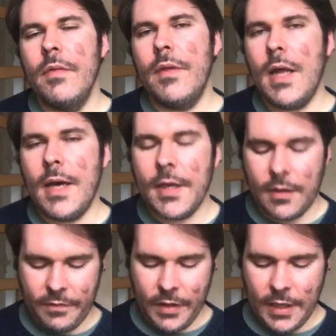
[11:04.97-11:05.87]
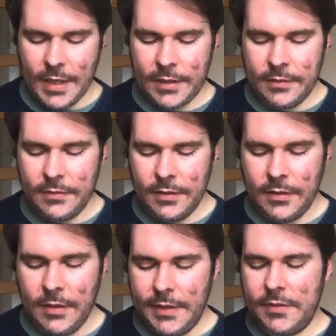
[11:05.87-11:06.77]
The lie of the land
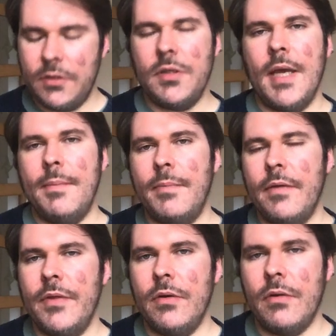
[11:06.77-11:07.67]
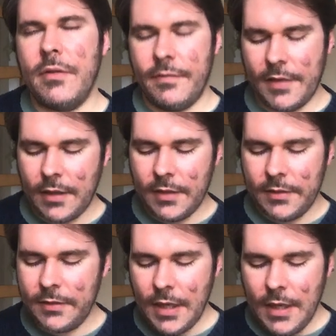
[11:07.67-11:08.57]
is the shape of the north of
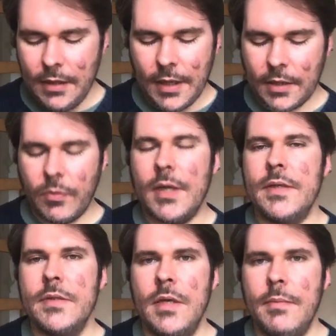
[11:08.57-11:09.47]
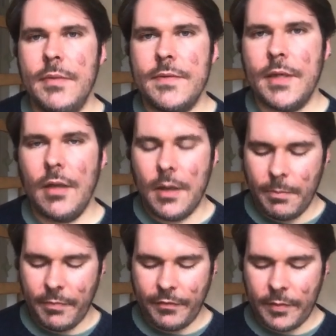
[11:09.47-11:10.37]
Ireland, likewise missing a
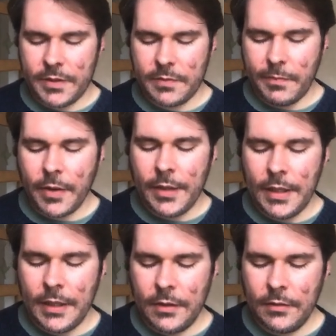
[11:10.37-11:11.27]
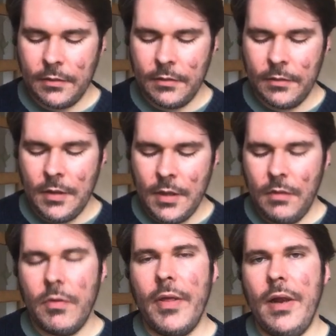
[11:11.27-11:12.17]
lump from its body,
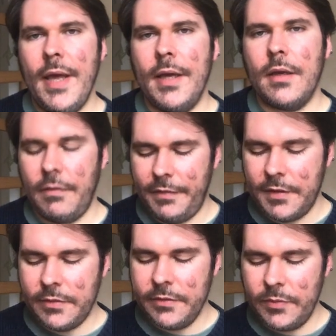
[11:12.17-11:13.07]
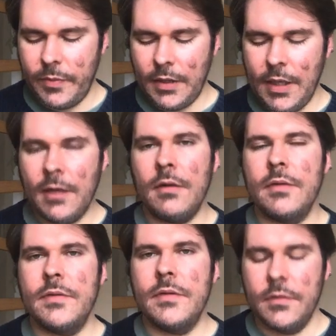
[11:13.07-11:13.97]
where the lake fills with
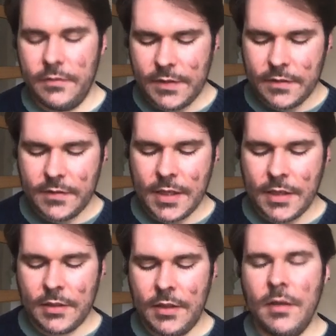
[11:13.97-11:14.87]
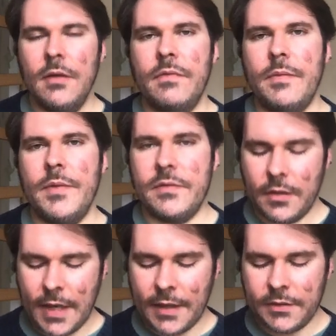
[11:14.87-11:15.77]
eels zigzagged from the
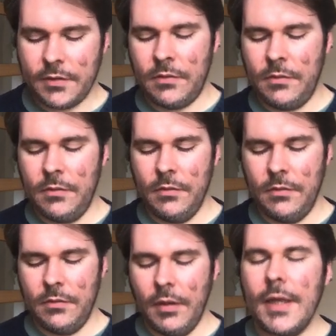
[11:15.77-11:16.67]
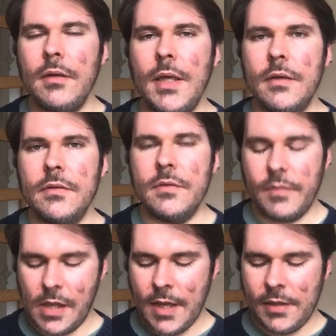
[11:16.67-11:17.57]
sargasso, like needles
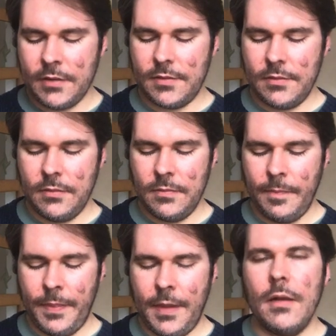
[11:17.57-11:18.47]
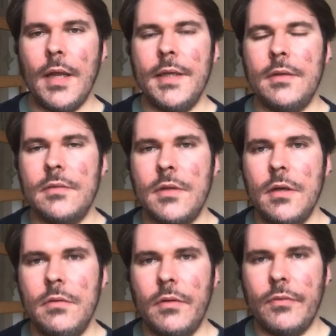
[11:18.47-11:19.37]
of glass, light
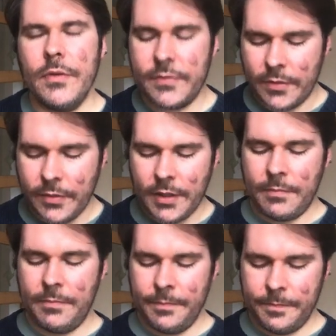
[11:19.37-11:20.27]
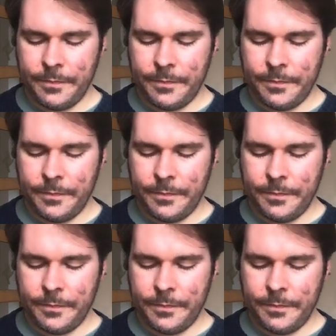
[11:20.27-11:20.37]
slowed through sodium.